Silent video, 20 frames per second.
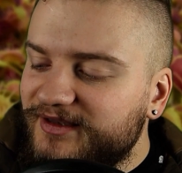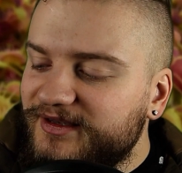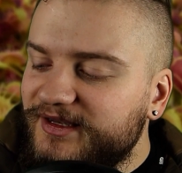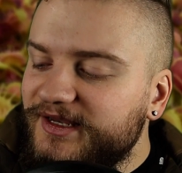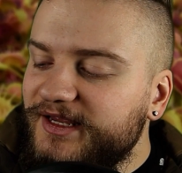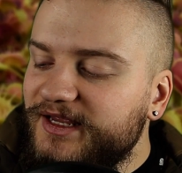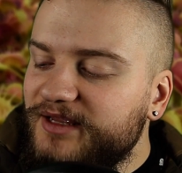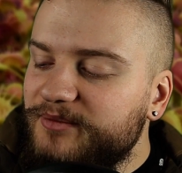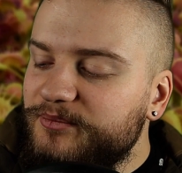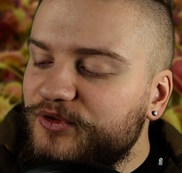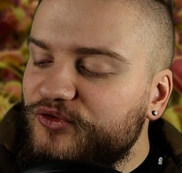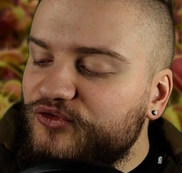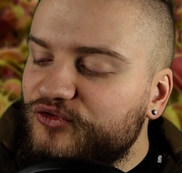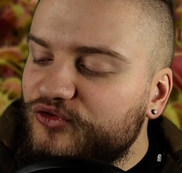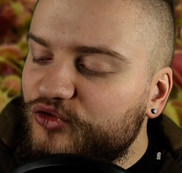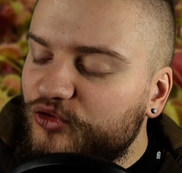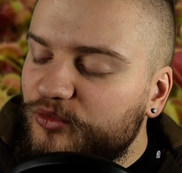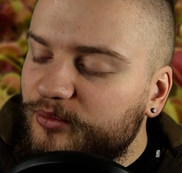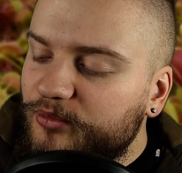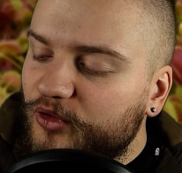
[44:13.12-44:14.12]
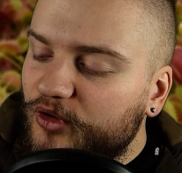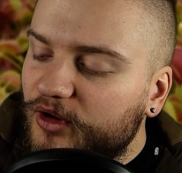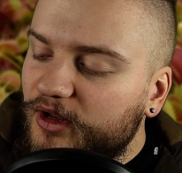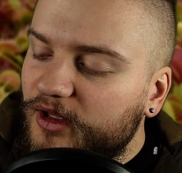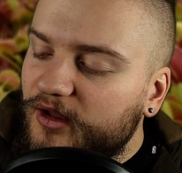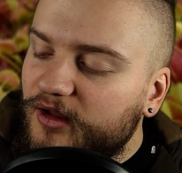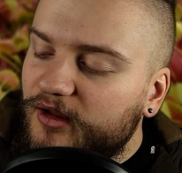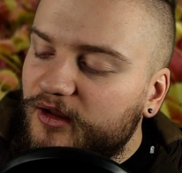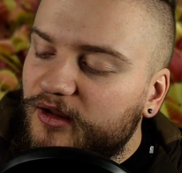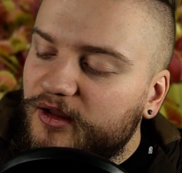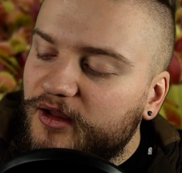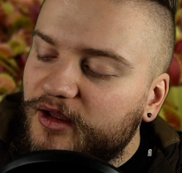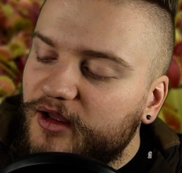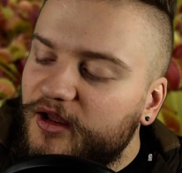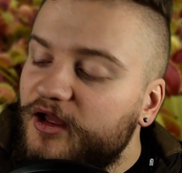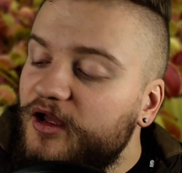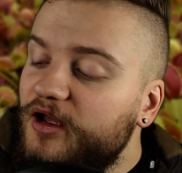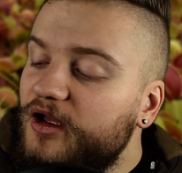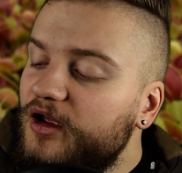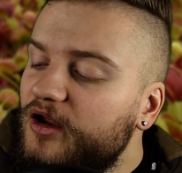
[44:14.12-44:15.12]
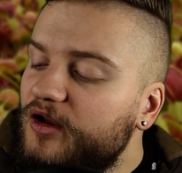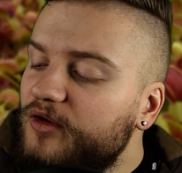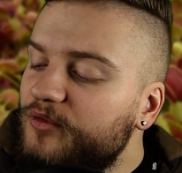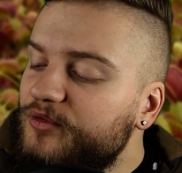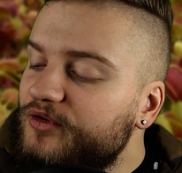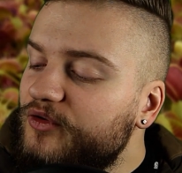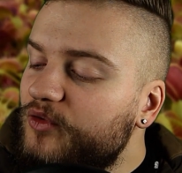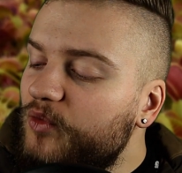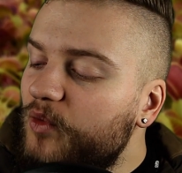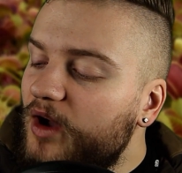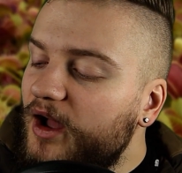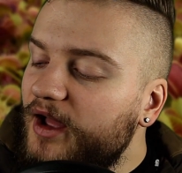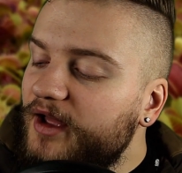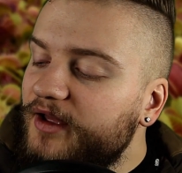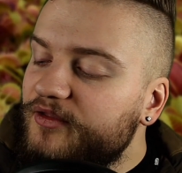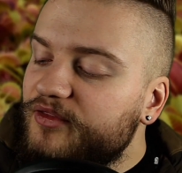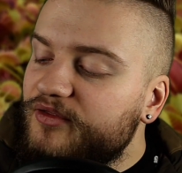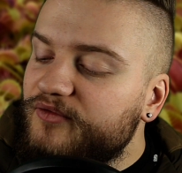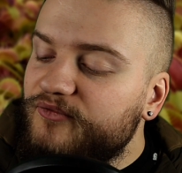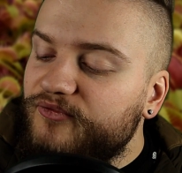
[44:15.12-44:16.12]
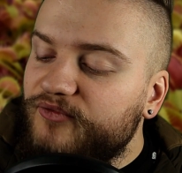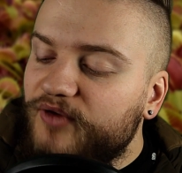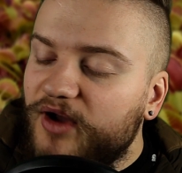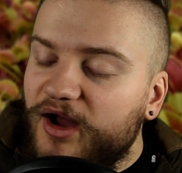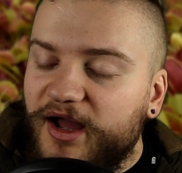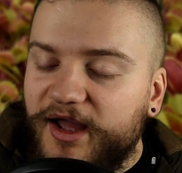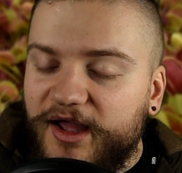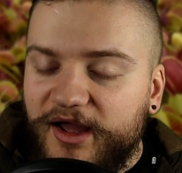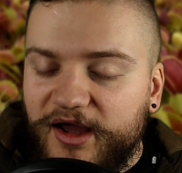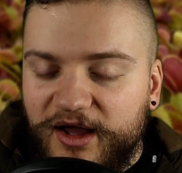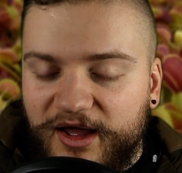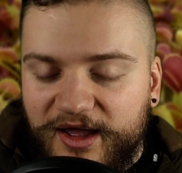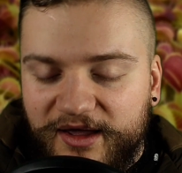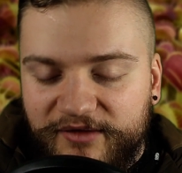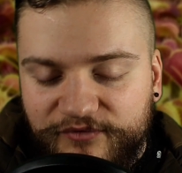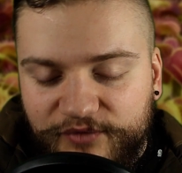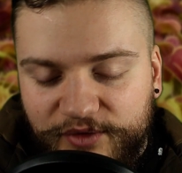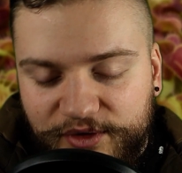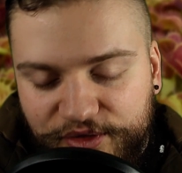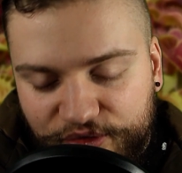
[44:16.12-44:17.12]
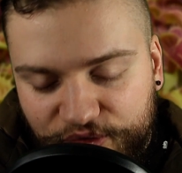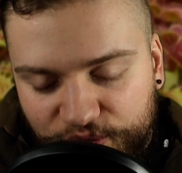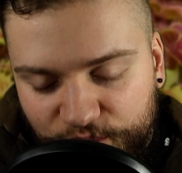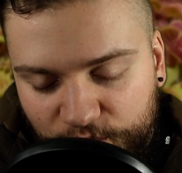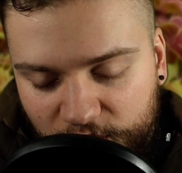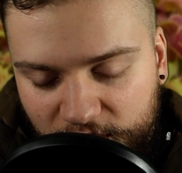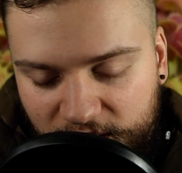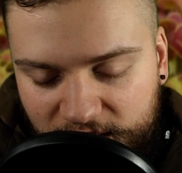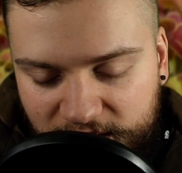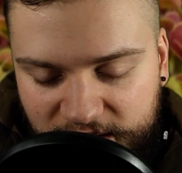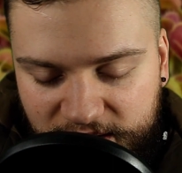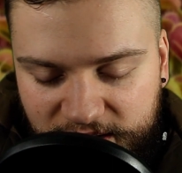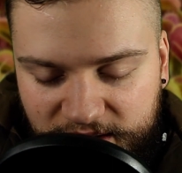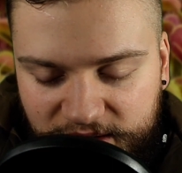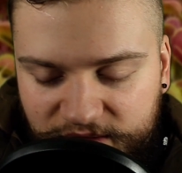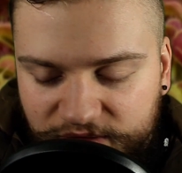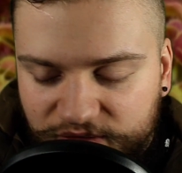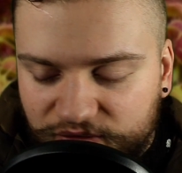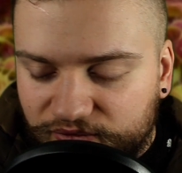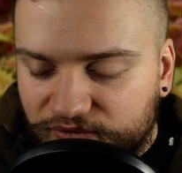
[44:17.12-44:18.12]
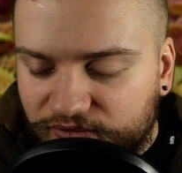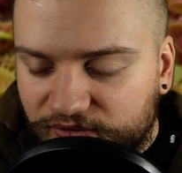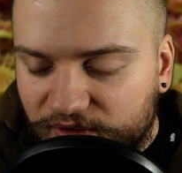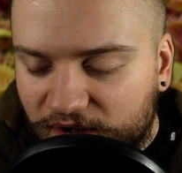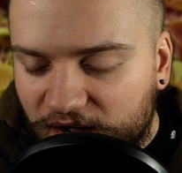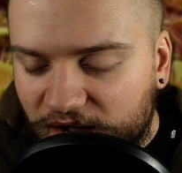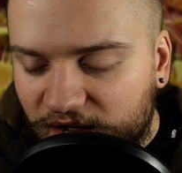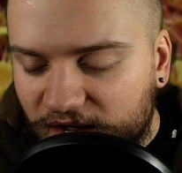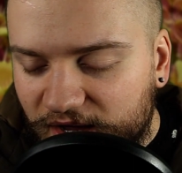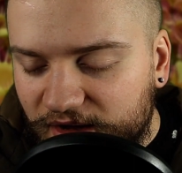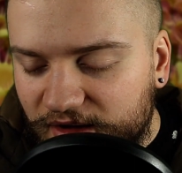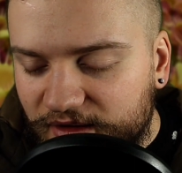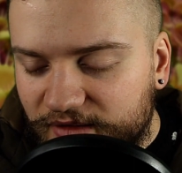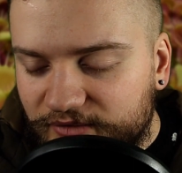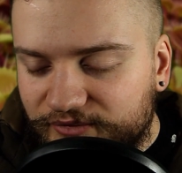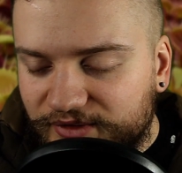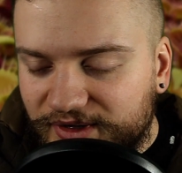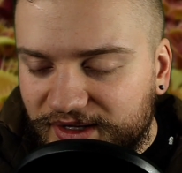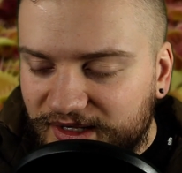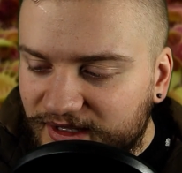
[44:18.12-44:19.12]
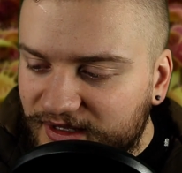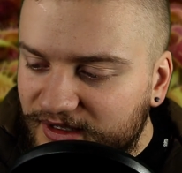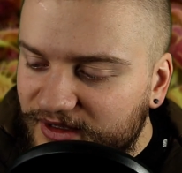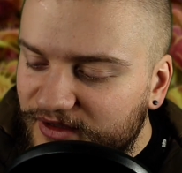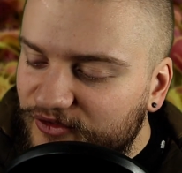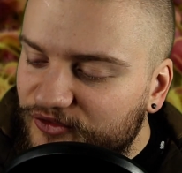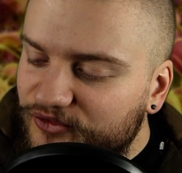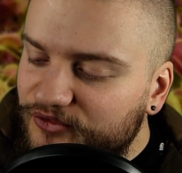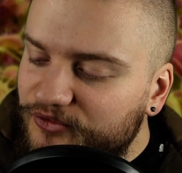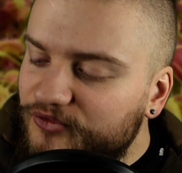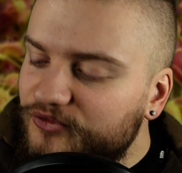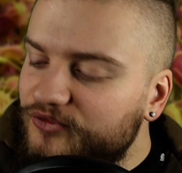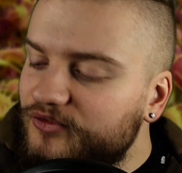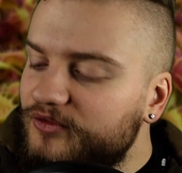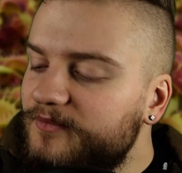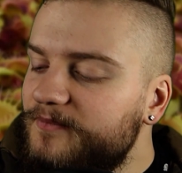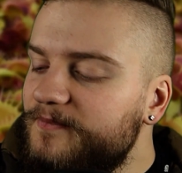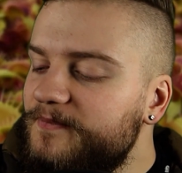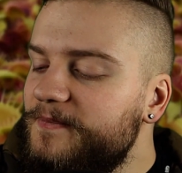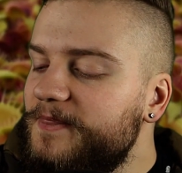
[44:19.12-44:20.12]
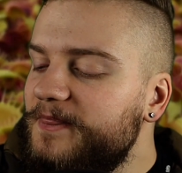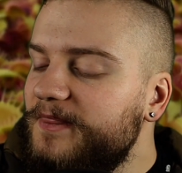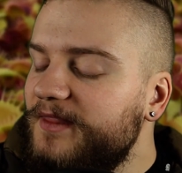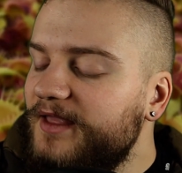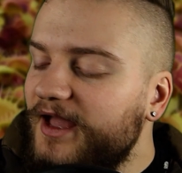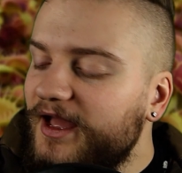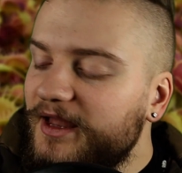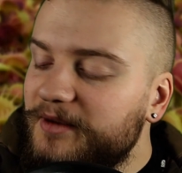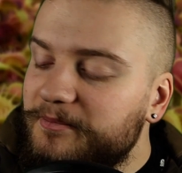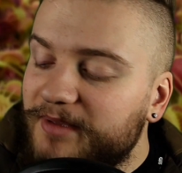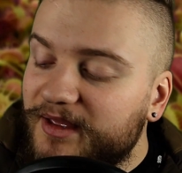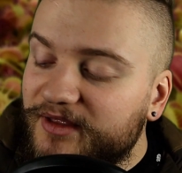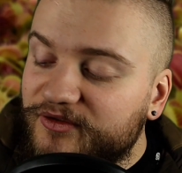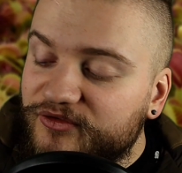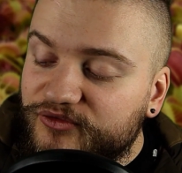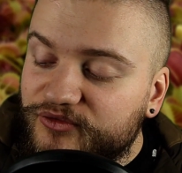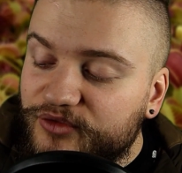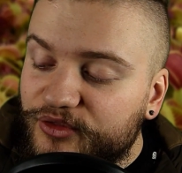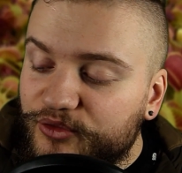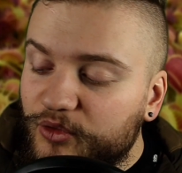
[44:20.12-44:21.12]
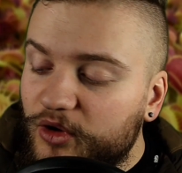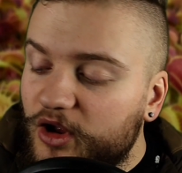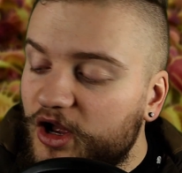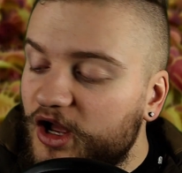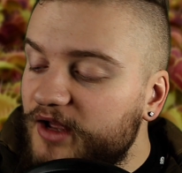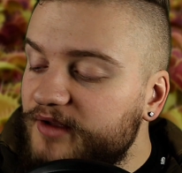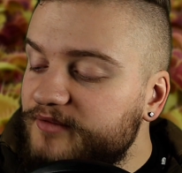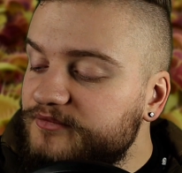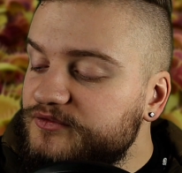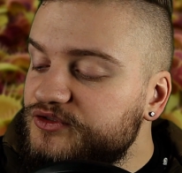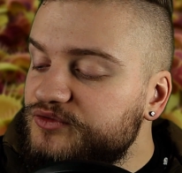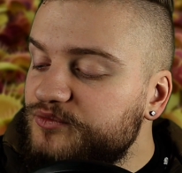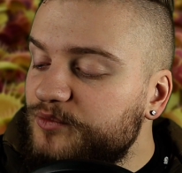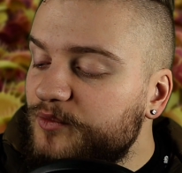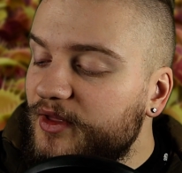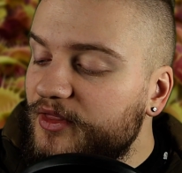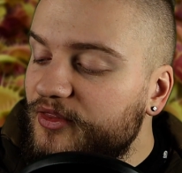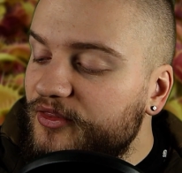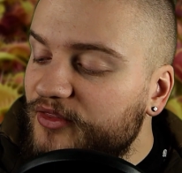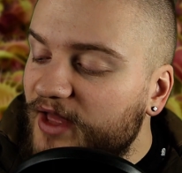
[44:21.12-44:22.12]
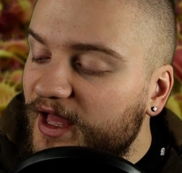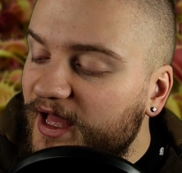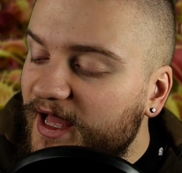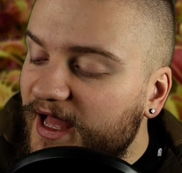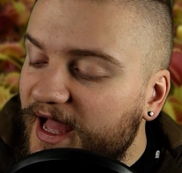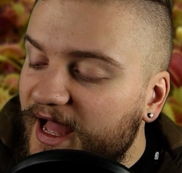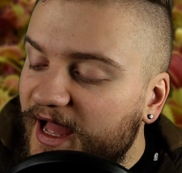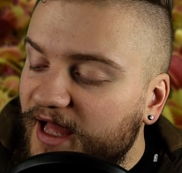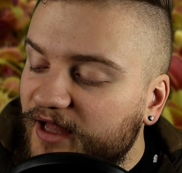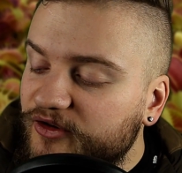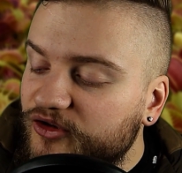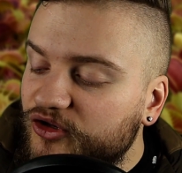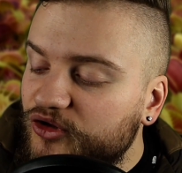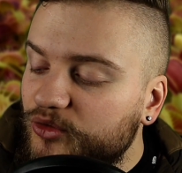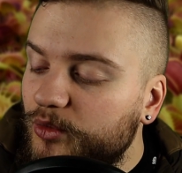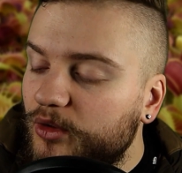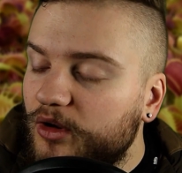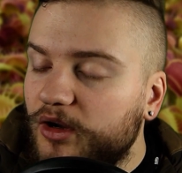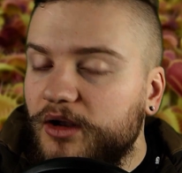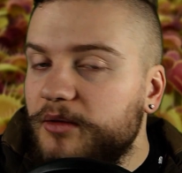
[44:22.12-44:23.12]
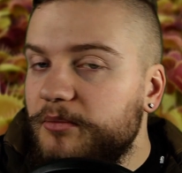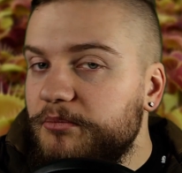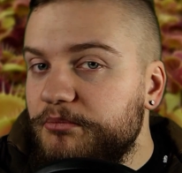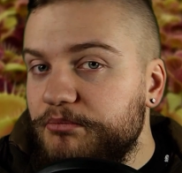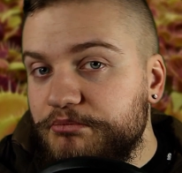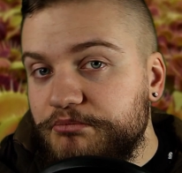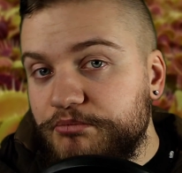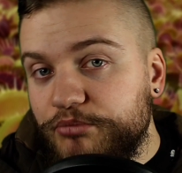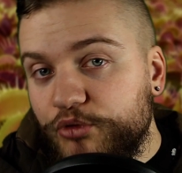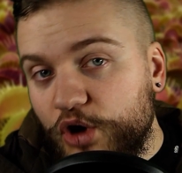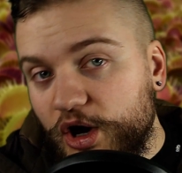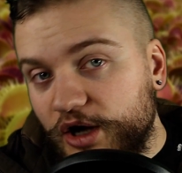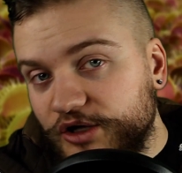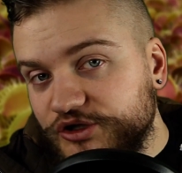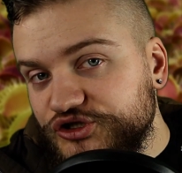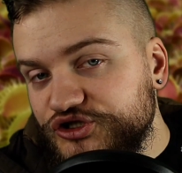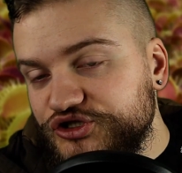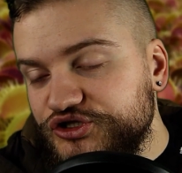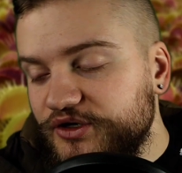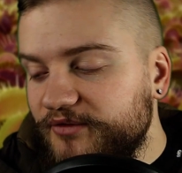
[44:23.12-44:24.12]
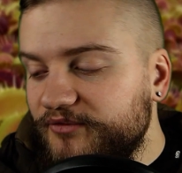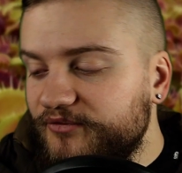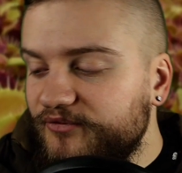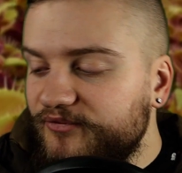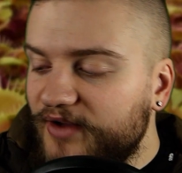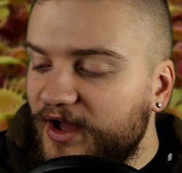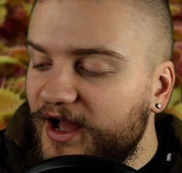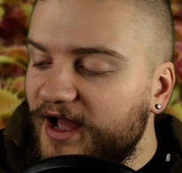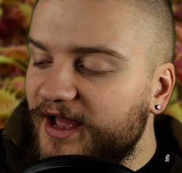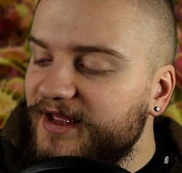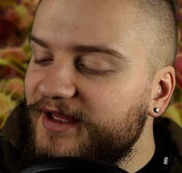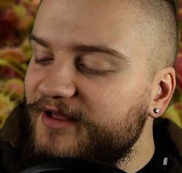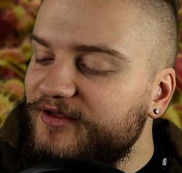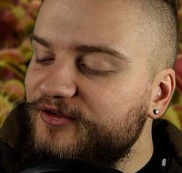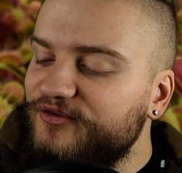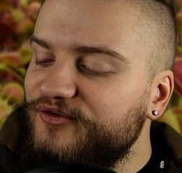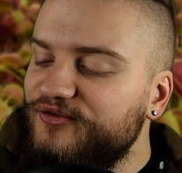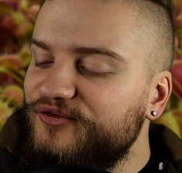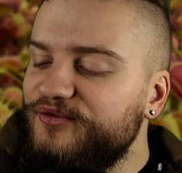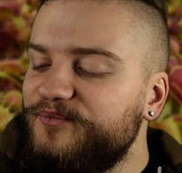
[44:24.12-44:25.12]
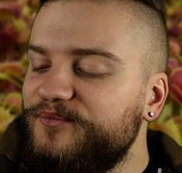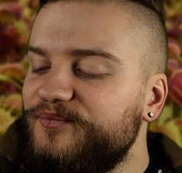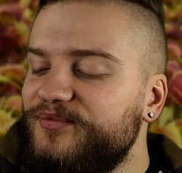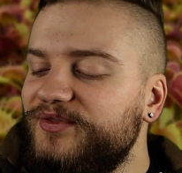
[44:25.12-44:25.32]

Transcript: D. muscipula requires fire every 3 to 5 years and best thrives with annual brush fires.